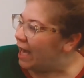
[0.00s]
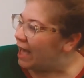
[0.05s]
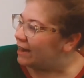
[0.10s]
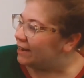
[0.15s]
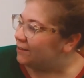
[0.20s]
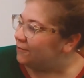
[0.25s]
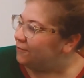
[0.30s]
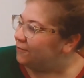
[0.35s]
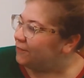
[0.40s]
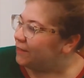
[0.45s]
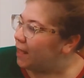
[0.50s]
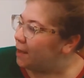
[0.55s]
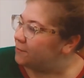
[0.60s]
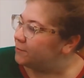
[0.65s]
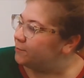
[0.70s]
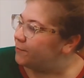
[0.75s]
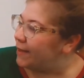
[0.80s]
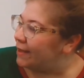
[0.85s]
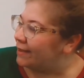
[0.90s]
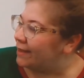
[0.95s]
and he
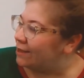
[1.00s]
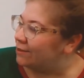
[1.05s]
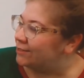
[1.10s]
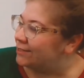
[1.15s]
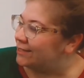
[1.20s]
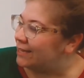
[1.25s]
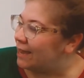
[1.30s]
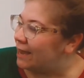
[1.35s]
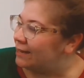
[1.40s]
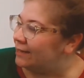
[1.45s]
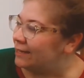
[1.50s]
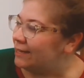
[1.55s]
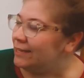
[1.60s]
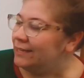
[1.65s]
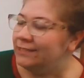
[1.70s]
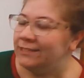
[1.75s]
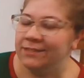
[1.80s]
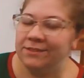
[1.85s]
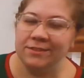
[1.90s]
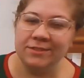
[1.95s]
flopped back outside
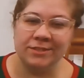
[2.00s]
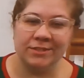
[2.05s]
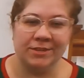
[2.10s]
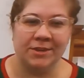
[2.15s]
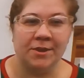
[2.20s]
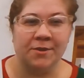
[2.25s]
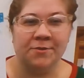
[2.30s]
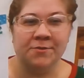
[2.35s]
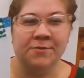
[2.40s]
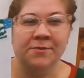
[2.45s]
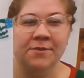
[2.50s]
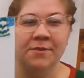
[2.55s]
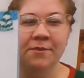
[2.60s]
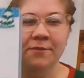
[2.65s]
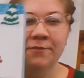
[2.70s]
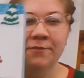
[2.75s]
into the snow,